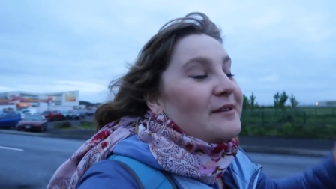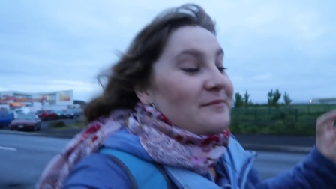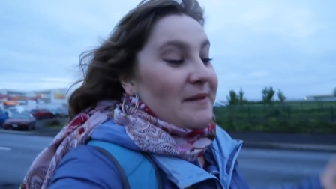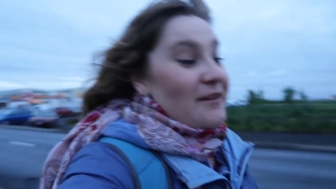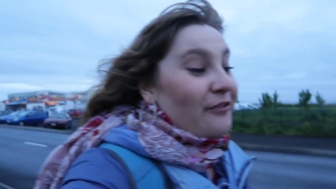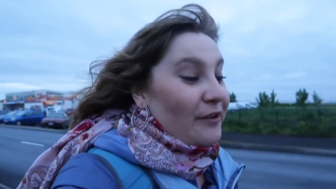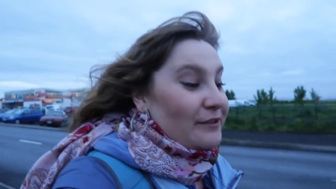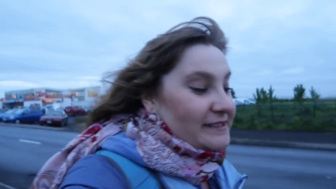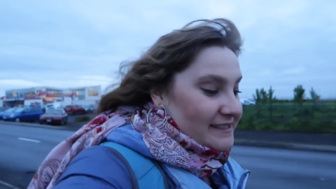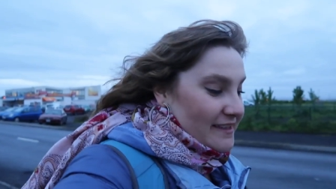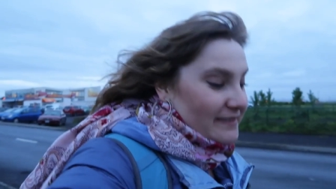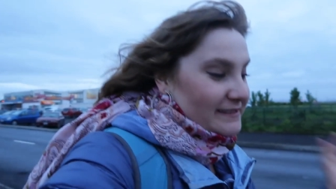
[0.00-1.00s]
on my phone
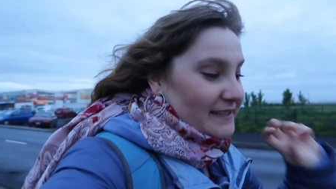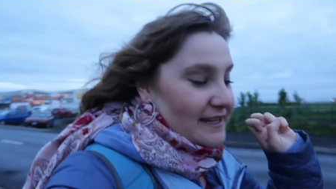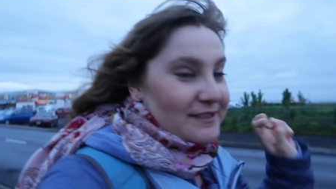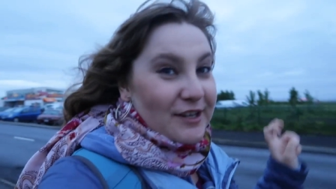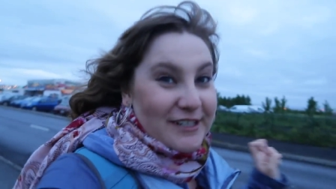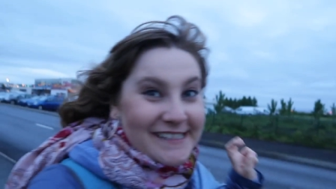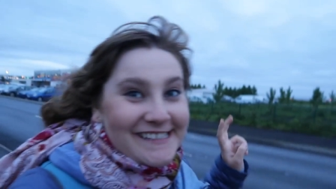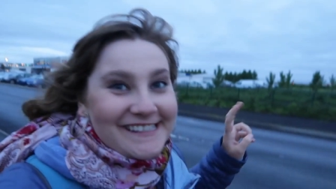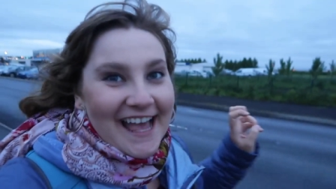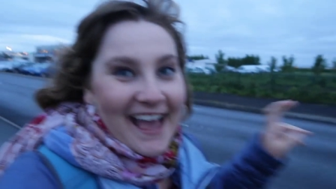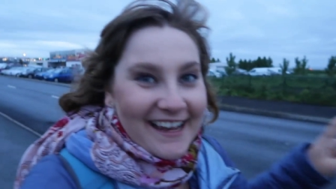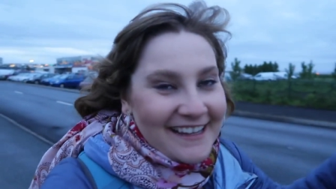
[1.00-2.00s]
it said the sun's already
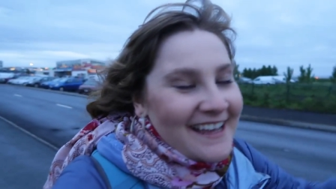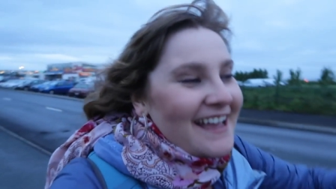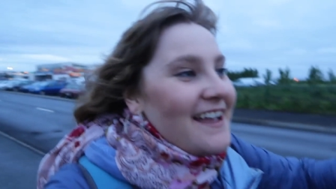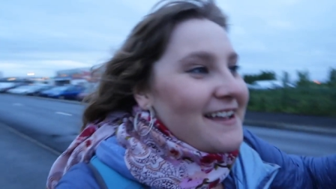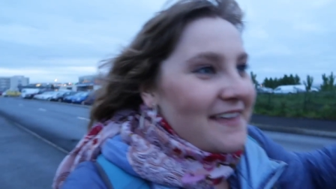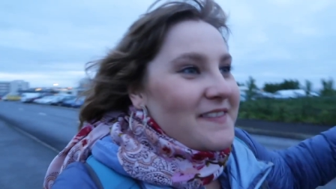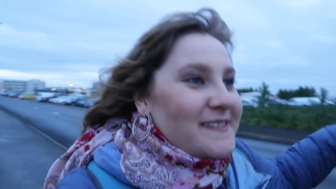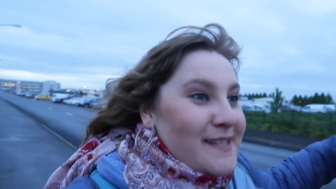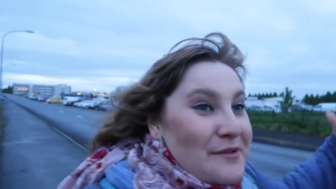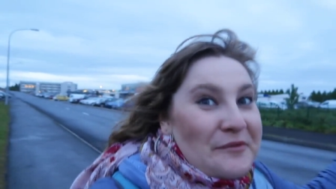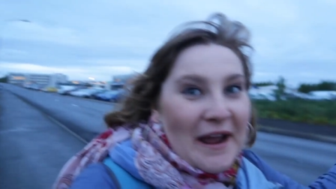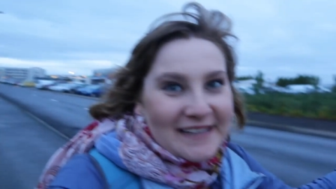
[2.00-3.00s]
set and the
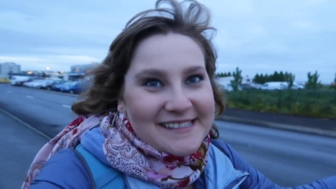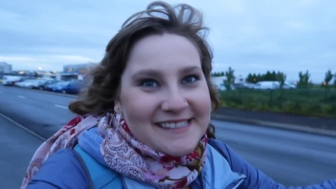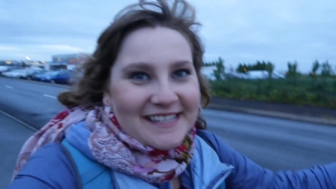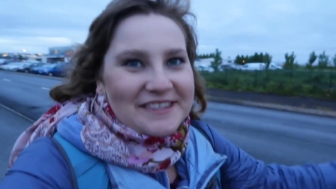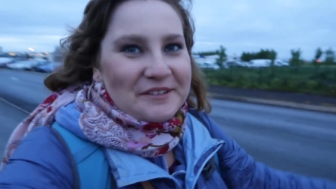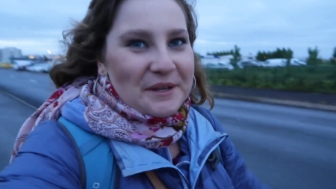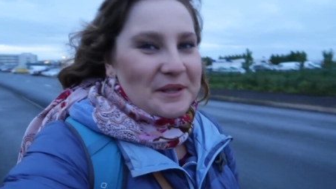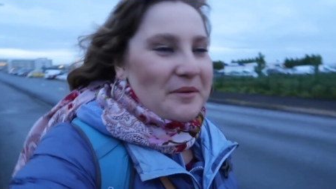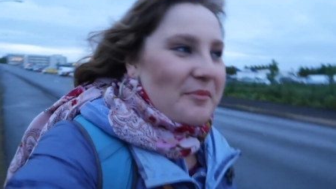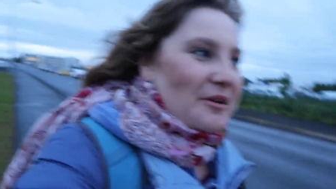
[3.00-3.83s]
sun rises at three in the